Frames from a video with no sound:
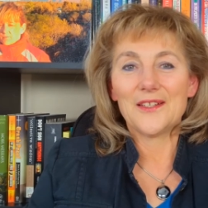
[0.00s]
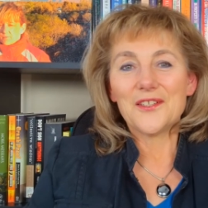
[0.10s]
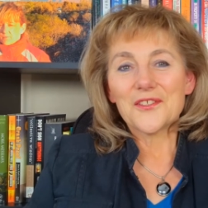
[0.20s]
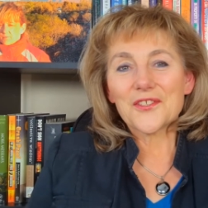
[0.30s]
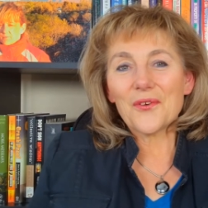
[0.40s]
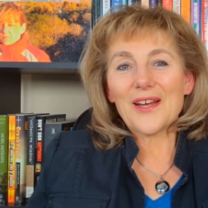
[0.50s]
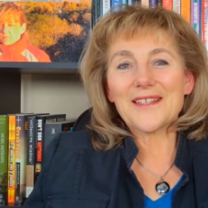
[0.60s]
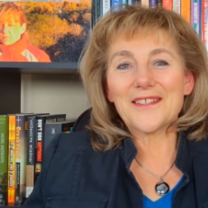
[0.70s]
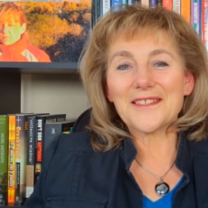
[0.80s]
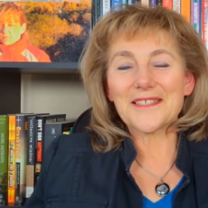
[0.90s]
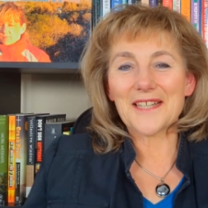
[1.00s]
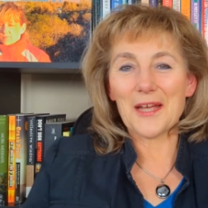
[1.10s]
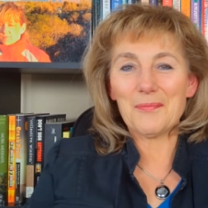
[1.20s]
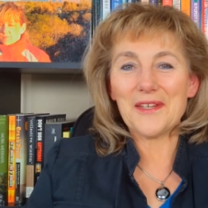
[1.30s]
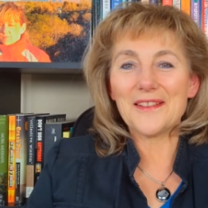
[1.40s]
So Adrian is
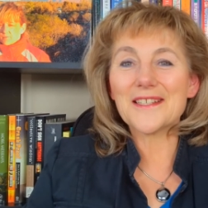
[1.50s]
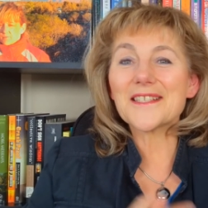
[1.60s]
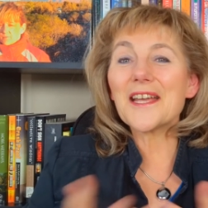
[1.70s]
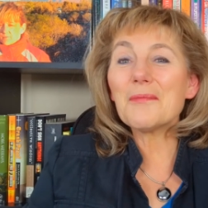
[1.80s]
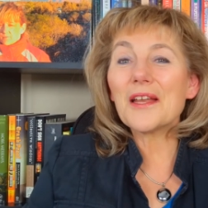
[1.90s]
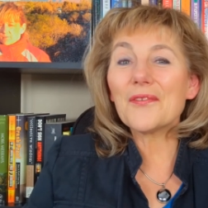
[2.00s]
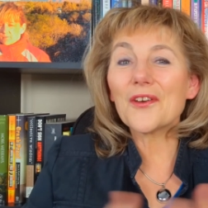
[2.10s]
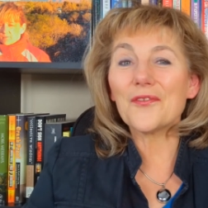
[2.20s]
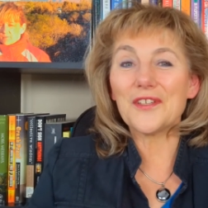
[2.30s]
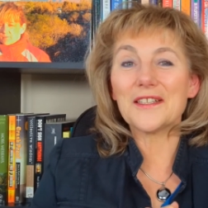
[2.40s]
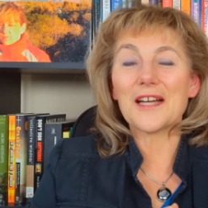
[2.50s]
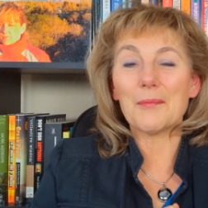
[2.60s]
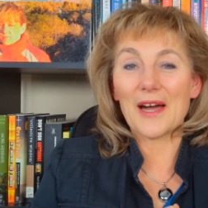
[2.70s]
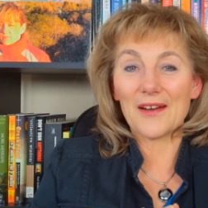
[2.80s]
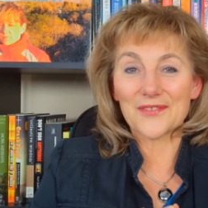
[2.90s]
happy, the same level of
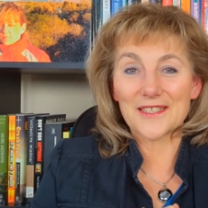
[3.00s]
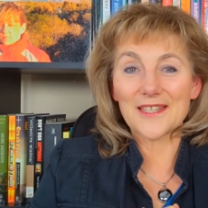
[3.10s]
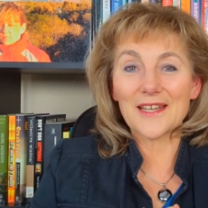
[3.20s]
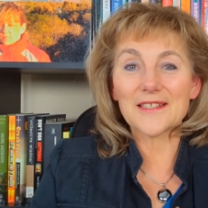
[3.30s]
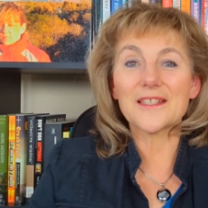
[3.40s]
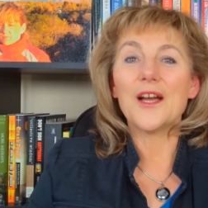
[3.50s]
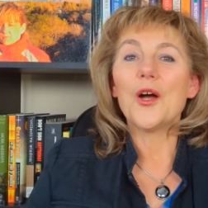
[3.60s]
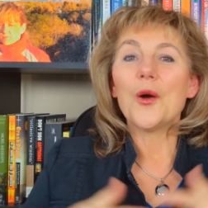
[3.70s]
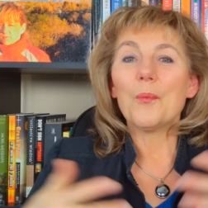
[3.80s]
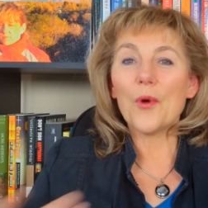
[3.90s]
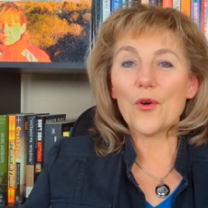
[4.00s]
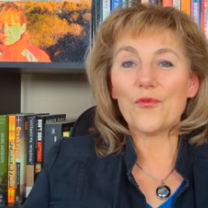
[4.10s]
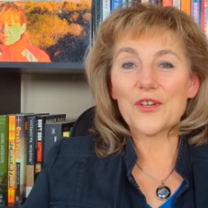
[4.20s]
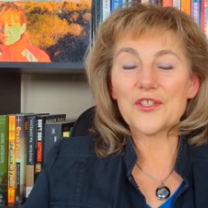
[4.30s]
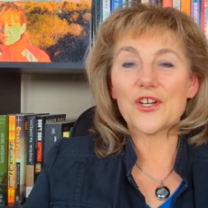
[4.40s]
income after tax, more
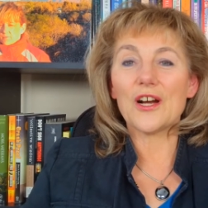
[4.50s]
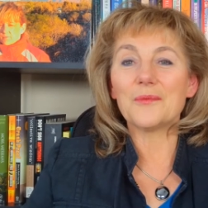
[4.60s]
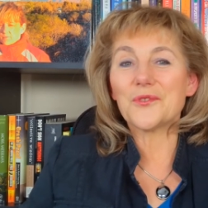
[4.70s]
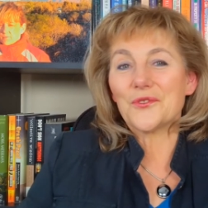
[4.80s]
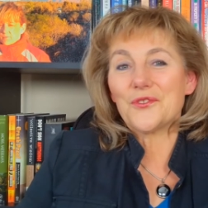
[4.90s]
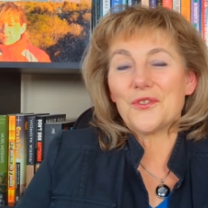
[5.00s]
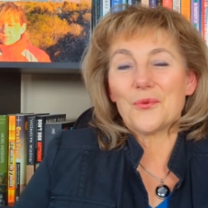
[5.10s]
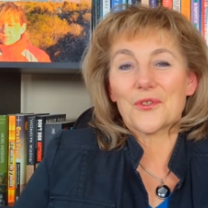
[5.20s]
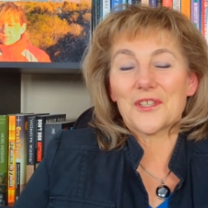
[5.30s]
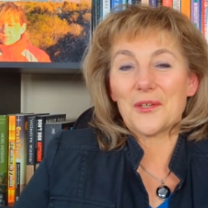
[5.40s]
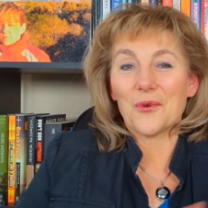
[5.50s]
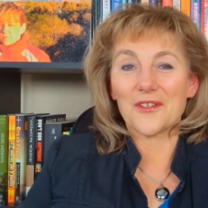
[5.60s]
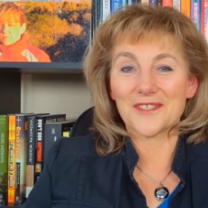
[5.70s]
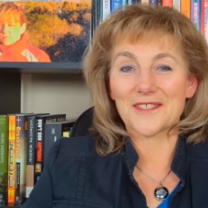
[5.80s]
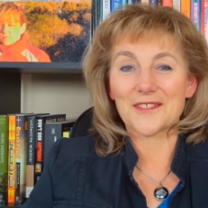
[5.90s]
free time to do what he
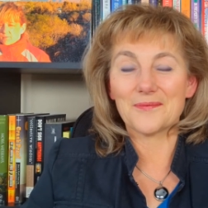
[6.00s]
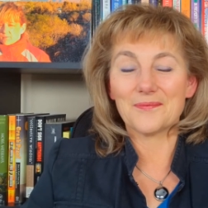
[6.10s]
wants.